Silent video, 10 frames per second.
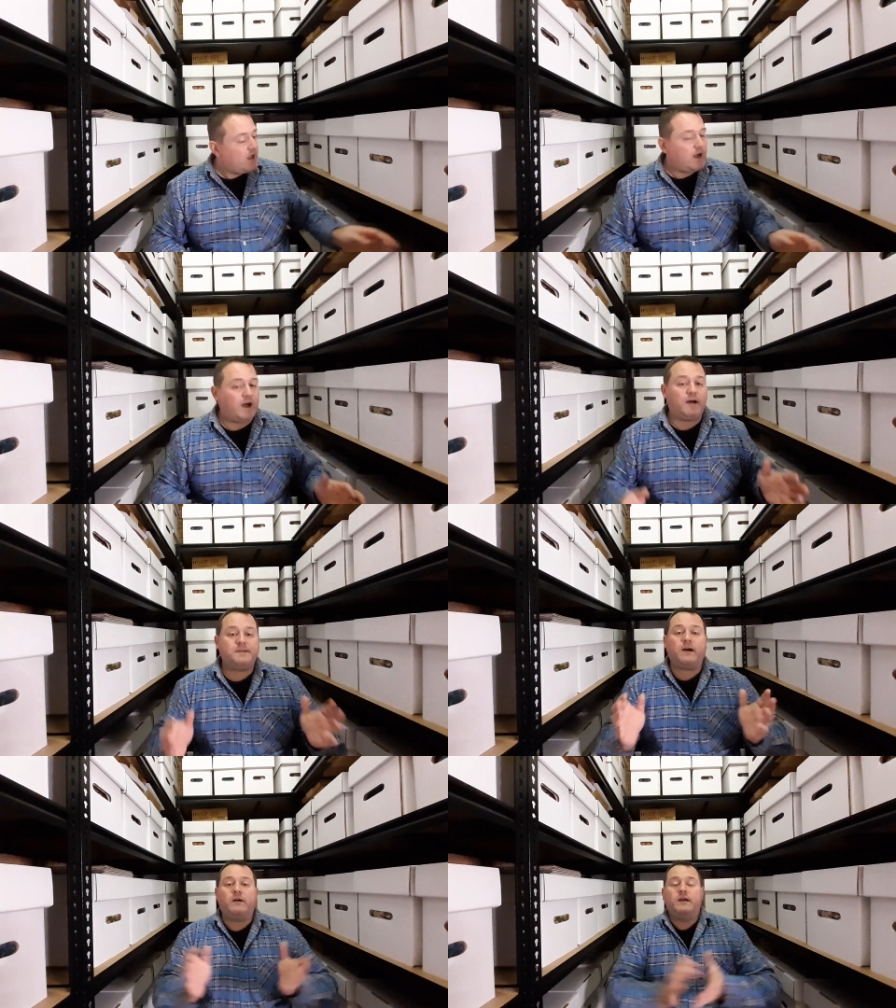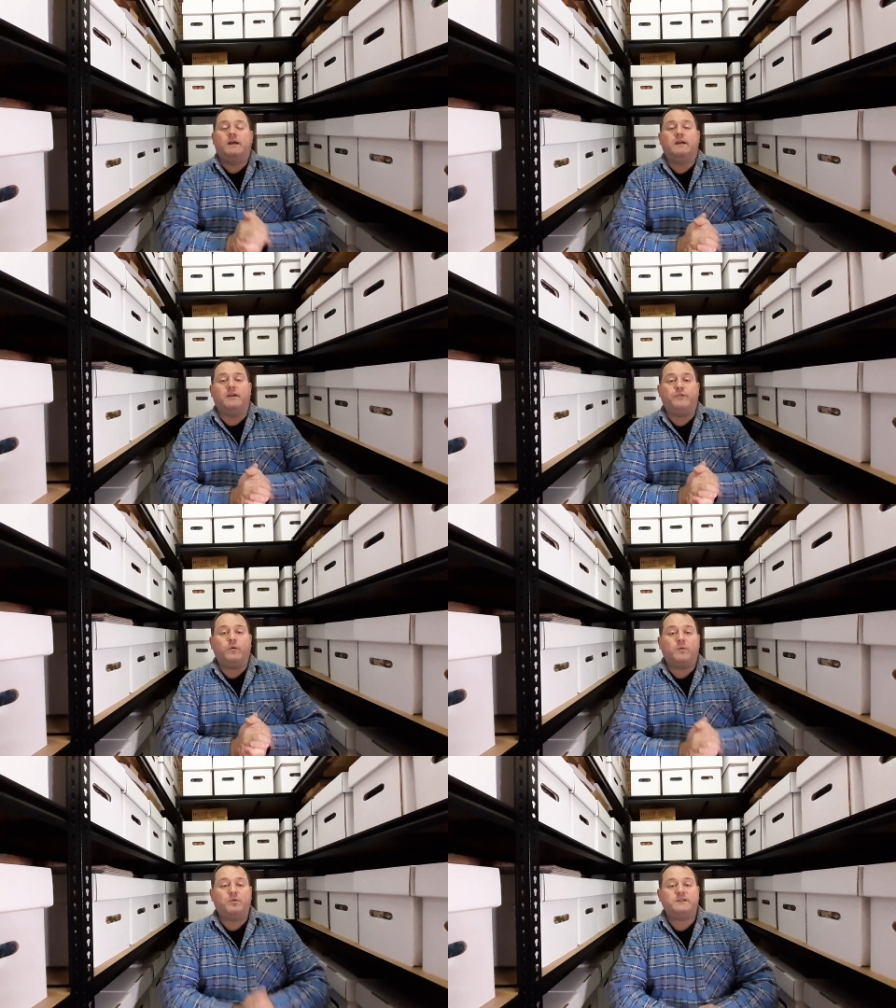Now, if you
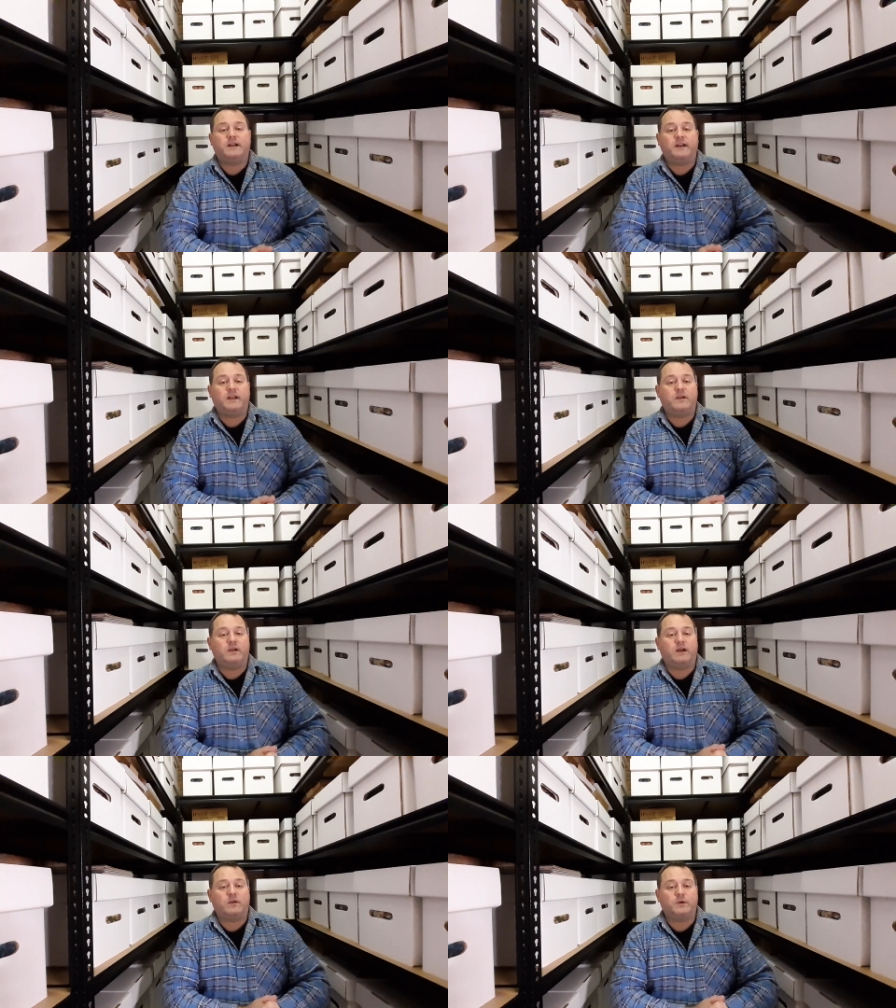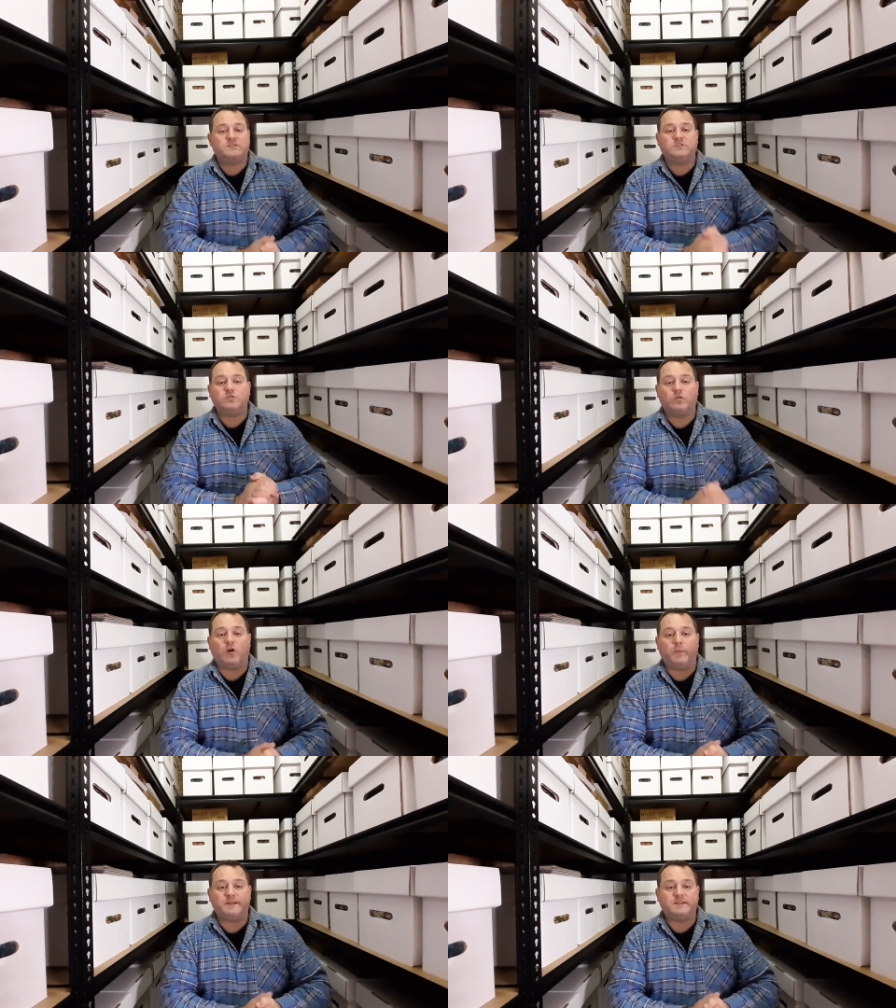want to put down any questions or
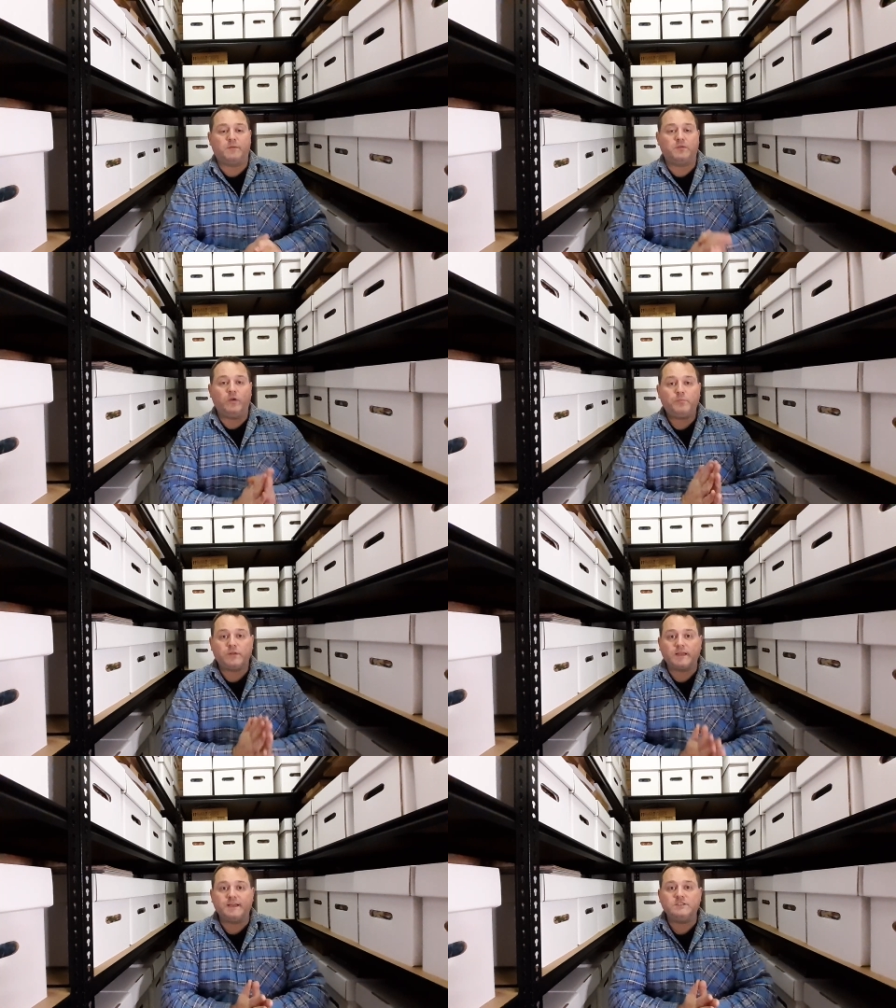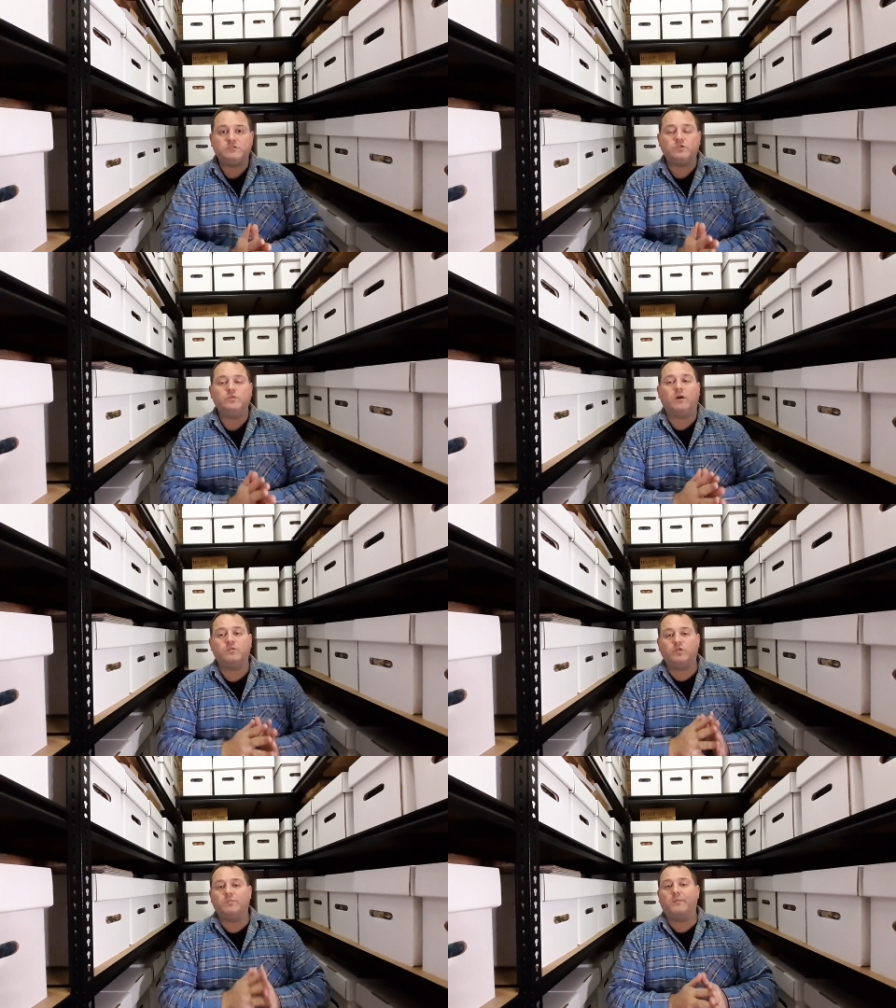comments down below, please do. I'll
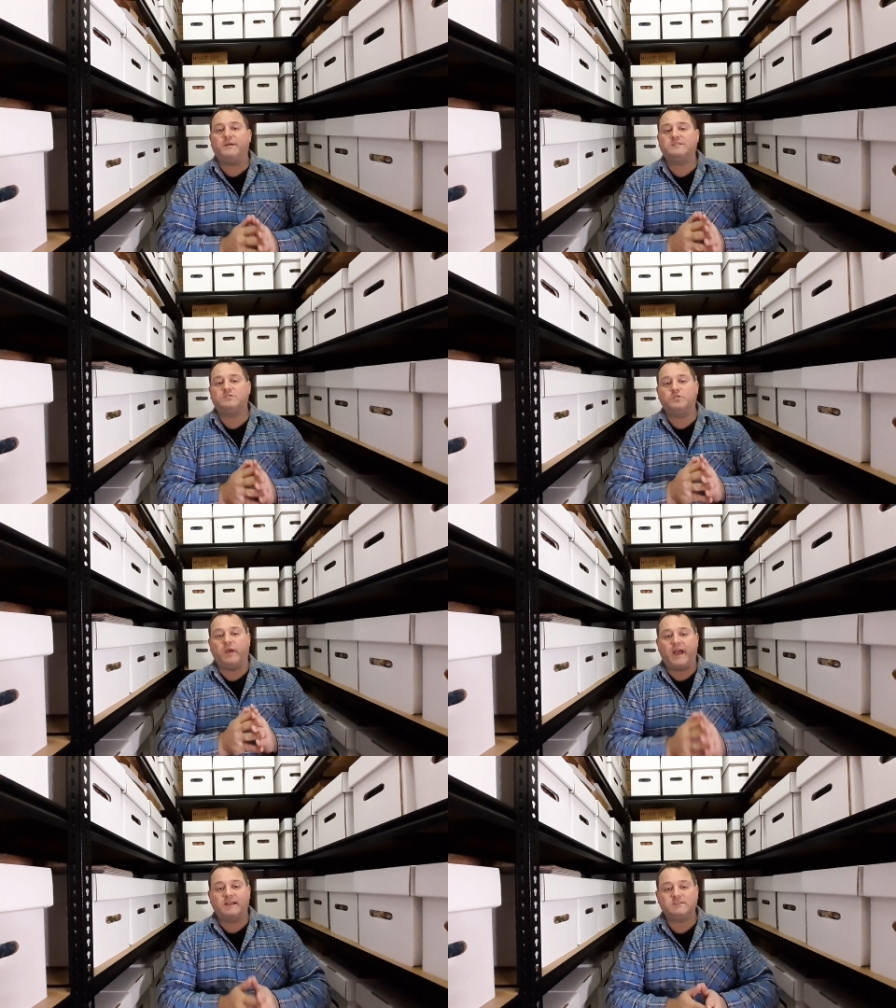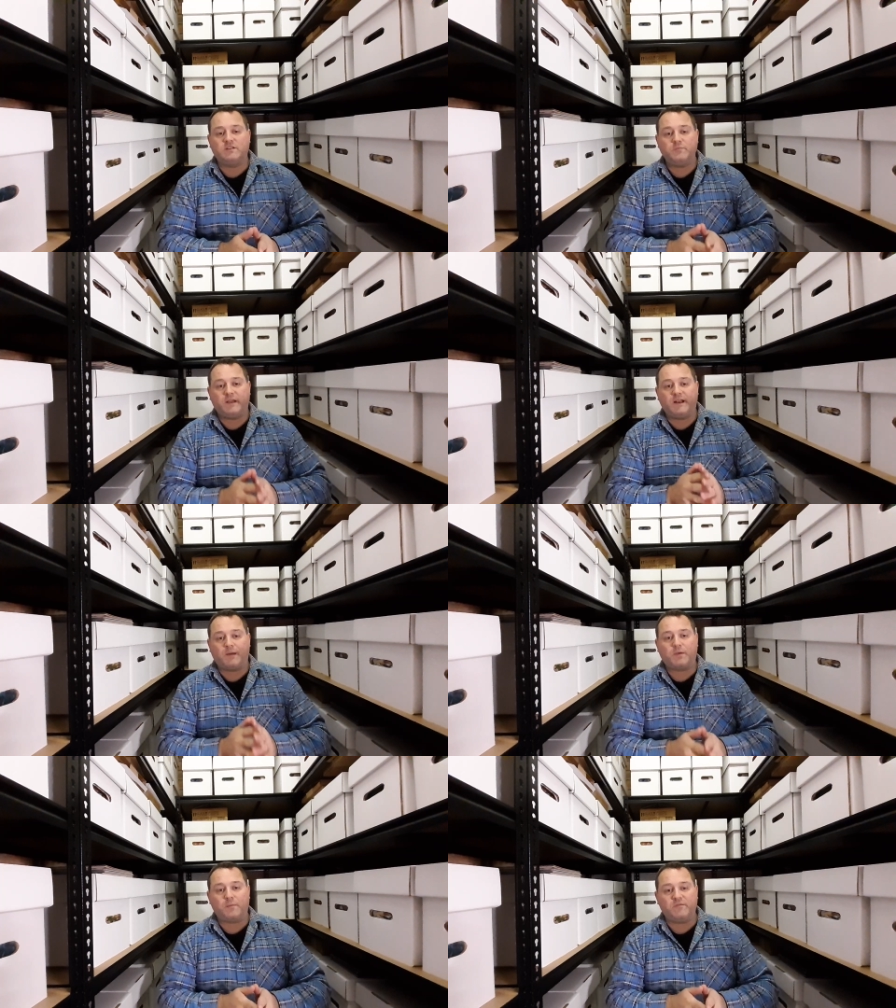do my best to answer them in
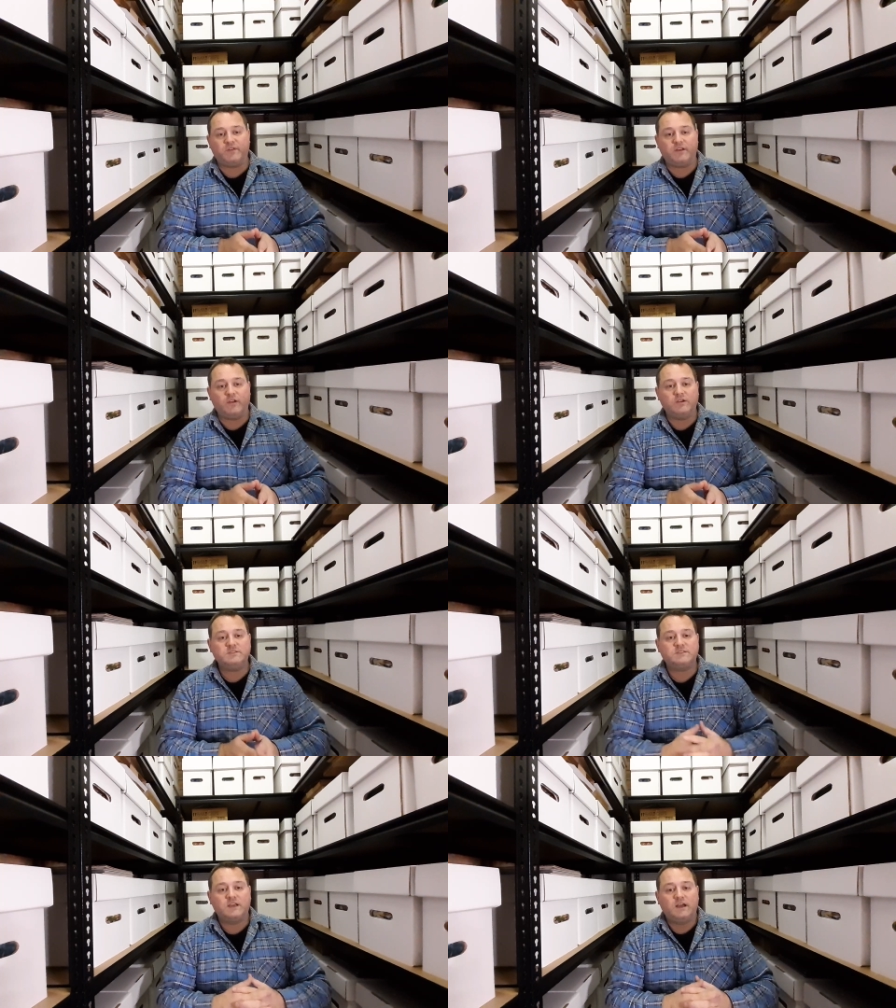upcoming videos.